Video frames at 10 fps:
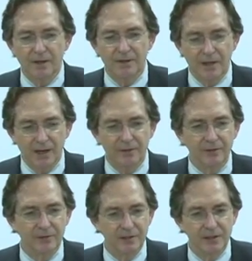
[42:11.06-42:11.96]
the
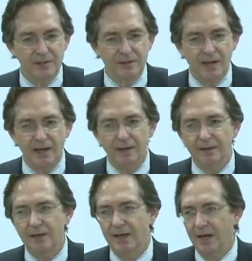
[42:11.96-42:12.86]
other is
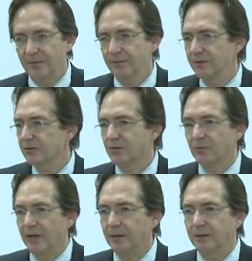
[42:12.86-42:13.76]
that they have this
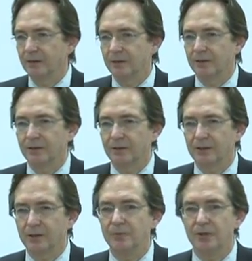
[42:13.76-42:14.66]
great
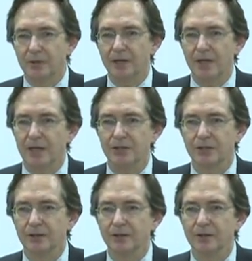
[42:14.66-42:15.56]

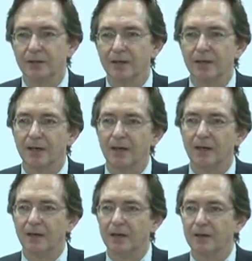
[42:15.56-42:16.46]
communication,
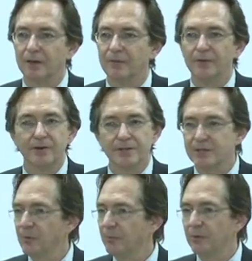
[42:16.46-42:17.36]
uh, very
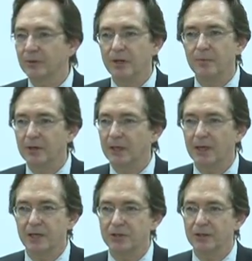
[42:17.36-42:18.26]
simple
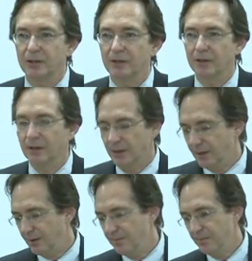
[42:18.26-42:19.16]
communication
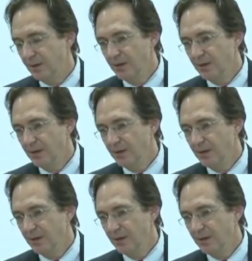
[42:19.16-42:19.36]
um,